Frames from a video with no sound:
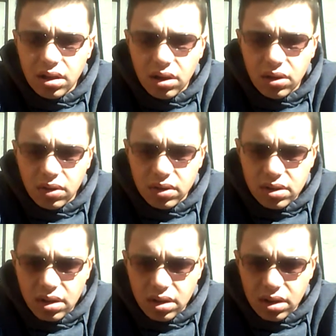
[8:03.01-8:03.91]
you know,
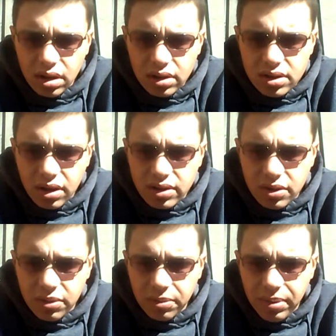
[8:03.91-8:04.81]
start
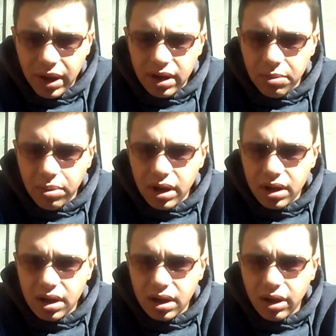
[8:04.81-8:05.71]
to paint a
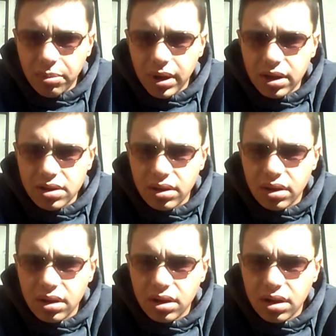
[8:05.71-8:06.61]
pretty clear
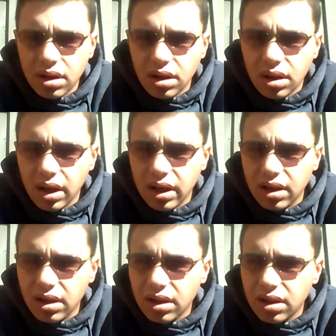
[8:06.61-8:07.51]
picture. Like,